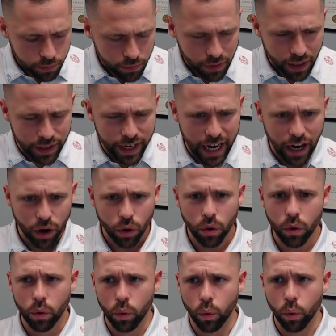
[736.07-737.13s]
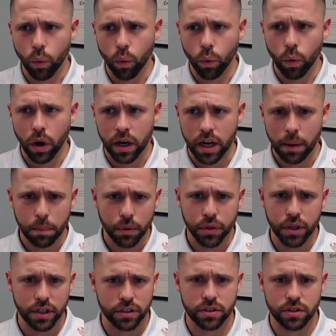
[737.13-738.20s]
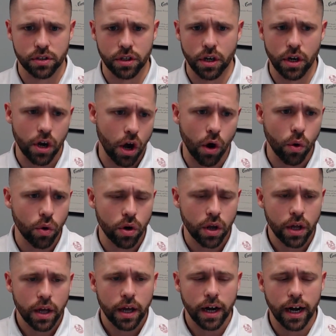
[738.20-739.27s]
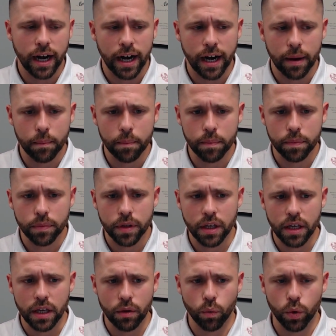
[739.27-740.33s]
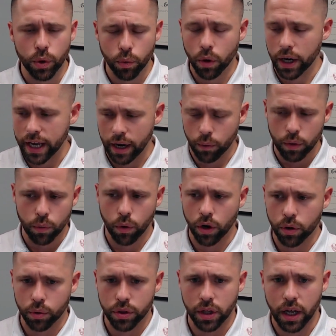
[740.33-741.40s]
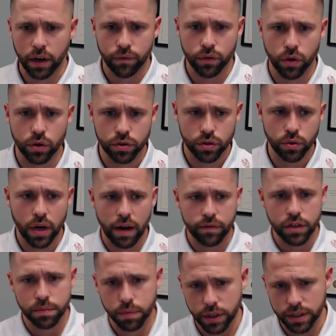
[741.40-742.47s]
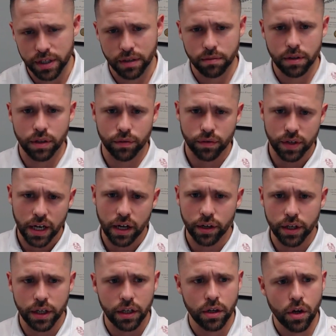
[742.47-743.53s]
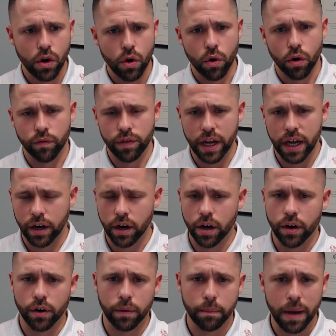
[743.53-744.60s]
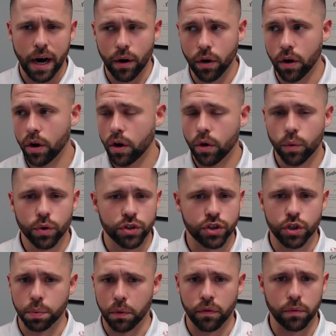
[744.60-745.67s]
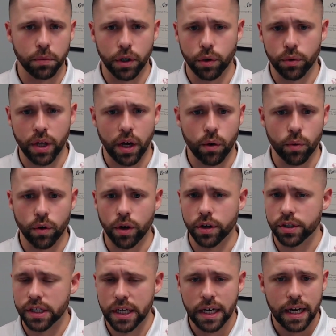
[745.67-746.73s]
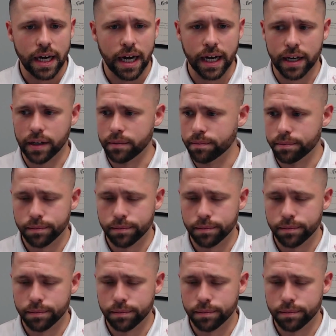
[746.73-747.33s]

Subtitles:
Now, a couple things to note. We work with a lot of folks who have these plans at either Fidelity or Vanguard or Empower. We're super familiar with how it works. I could,